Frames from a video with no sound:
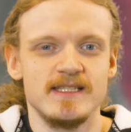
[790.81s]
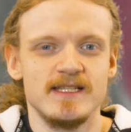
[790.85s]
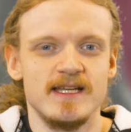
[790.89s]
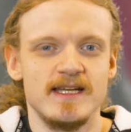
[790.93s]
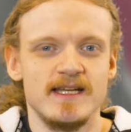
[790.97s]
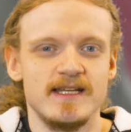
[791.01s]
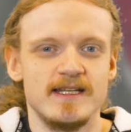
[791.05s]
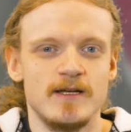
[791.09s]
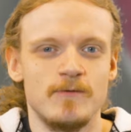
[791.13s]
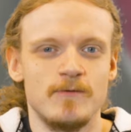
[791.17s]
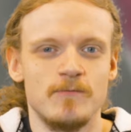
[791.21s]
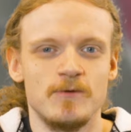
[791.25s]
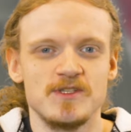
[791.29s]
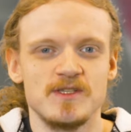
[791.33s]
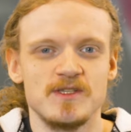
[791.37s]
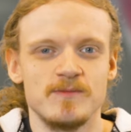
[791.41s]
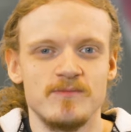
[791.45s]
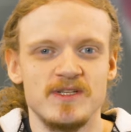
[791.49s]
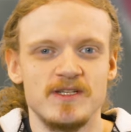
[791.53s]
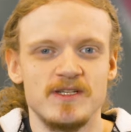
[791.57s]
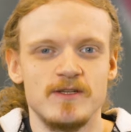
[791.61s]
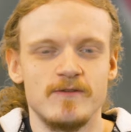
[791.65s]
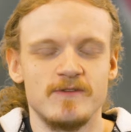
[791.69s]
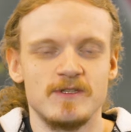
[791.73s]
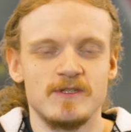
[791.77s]
and that was a
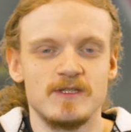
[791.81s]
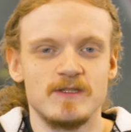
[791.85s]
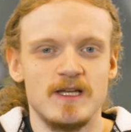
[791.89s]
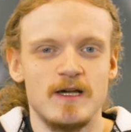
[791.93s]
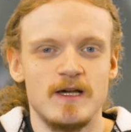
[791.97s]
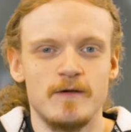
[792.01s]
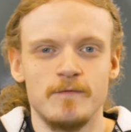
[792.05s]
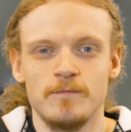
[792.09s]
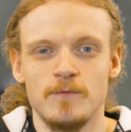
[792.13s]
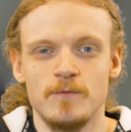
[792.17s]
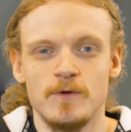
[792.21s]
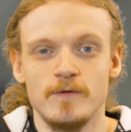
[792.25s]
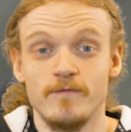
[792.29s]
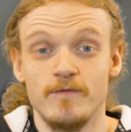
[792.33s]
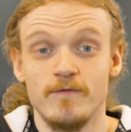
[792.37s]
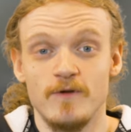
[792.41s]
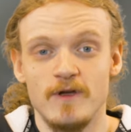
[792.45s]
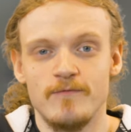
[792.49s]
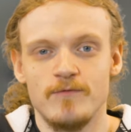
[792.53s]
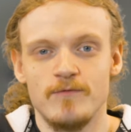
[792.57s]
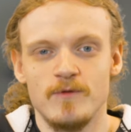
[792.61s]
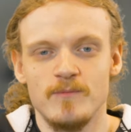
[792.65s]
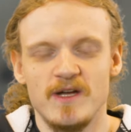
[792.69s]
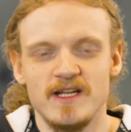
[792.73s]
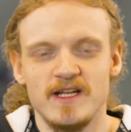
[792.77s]
bit of a tough one for
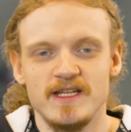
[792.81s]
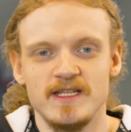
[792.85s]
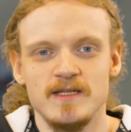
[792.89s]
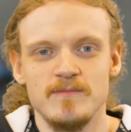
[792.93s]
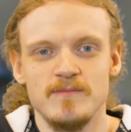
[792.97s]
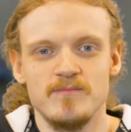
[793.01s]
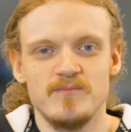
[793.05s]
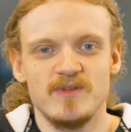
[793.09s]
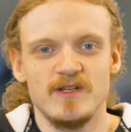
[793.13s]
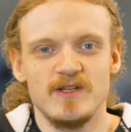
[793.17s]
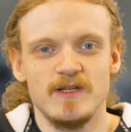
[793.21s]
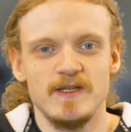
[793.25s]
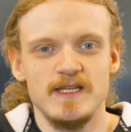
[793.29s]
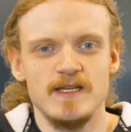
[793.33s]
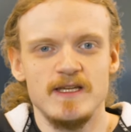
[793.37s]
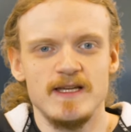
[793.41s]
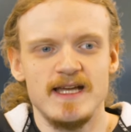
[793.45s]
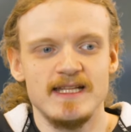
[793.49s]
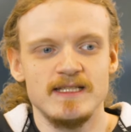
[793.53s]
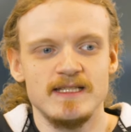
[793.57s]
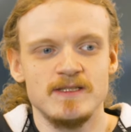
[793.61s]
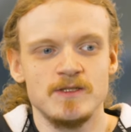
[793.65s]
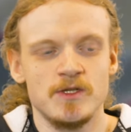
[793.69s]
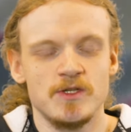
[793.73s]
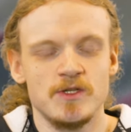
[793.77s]
everybody, but he
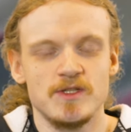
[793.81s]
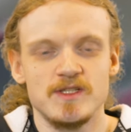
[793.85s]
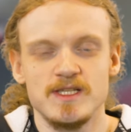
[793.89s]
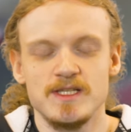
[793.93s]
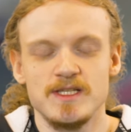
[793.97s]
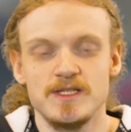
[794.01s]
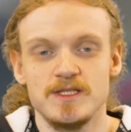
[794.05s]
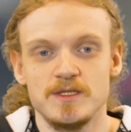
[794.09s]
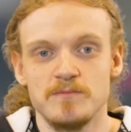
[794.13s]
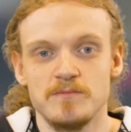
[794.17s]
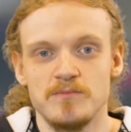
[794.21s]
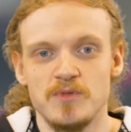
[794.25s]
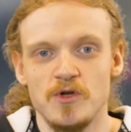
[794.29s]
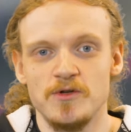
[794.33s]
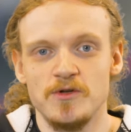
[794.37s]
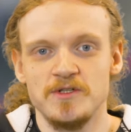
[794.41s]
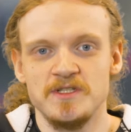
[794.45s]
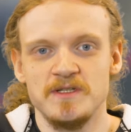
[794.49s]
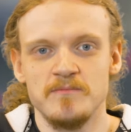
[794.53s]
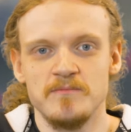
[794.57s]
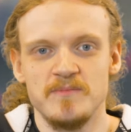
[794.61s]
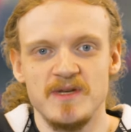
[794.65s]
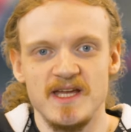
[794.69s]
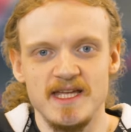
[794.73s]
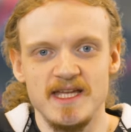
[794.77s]
had consistent
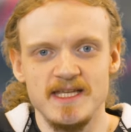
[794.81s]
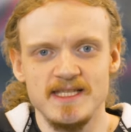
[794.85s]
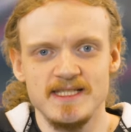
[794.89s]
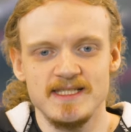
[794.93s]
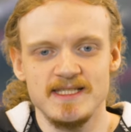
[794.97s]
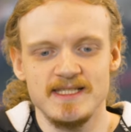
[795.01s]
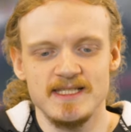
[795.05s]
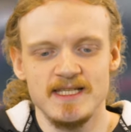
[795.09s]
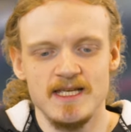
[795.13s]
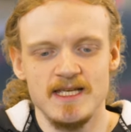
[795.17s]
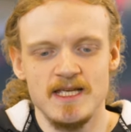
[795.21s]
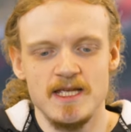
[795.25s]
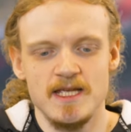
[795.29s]
podium pace,